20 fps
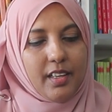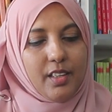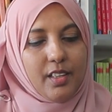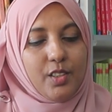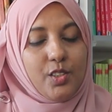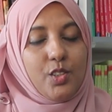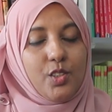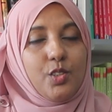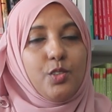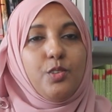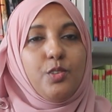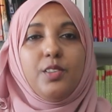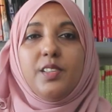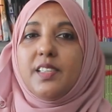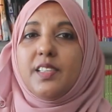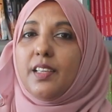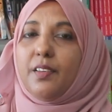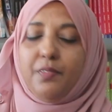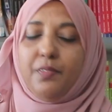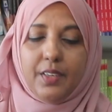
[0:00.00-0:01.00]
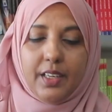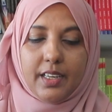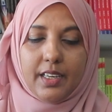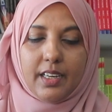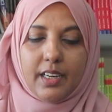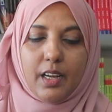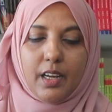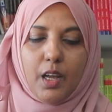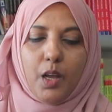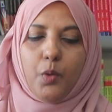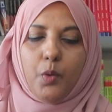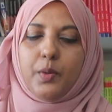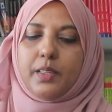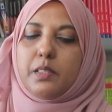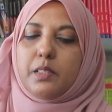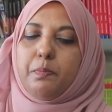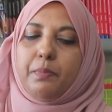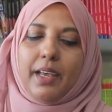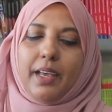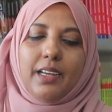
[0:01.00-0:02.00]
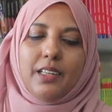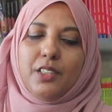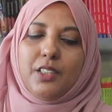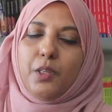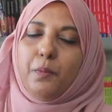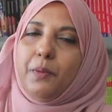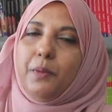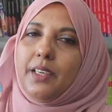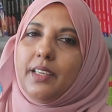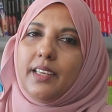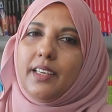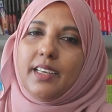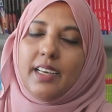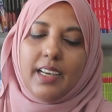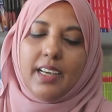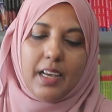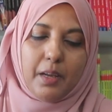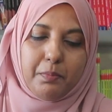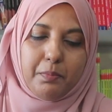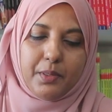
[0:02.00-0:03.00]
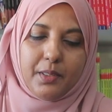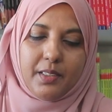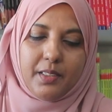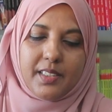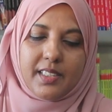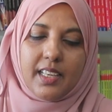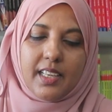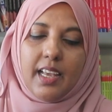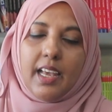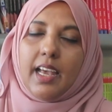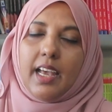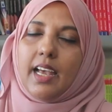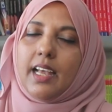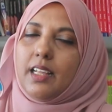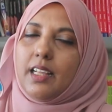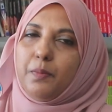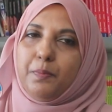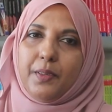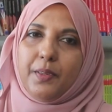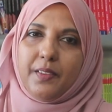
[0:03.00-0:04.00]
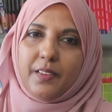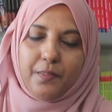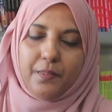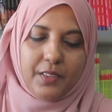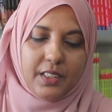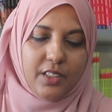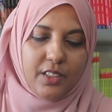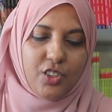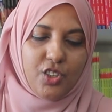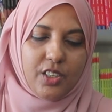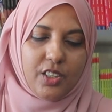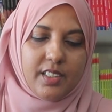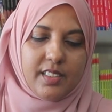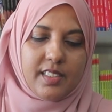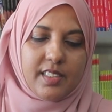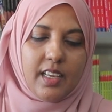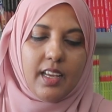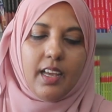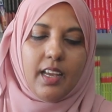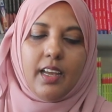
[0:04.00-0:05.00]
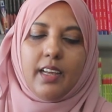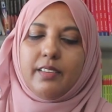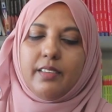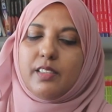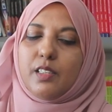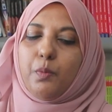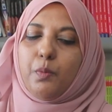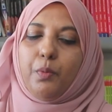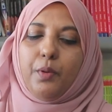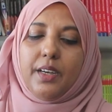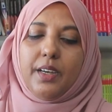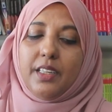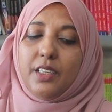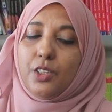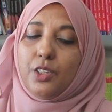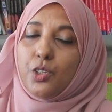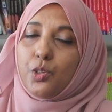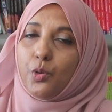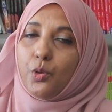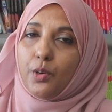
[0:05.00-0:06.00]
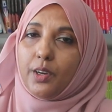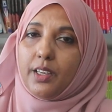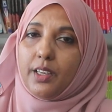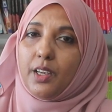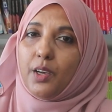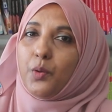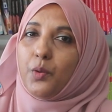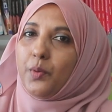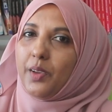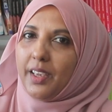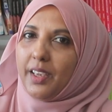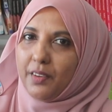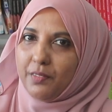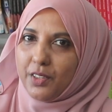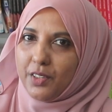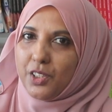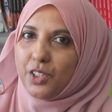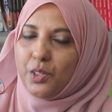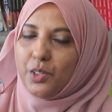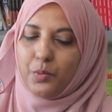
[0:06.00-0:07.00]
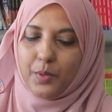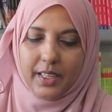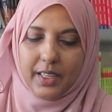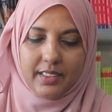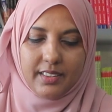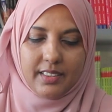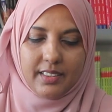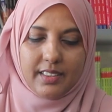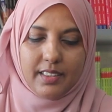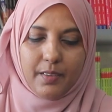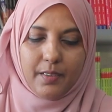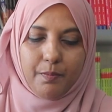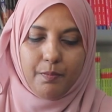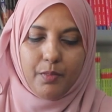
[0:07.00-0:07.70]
Soon Safiyya was back to picking her apples, helping the villagers, and spreading joy wherever she went.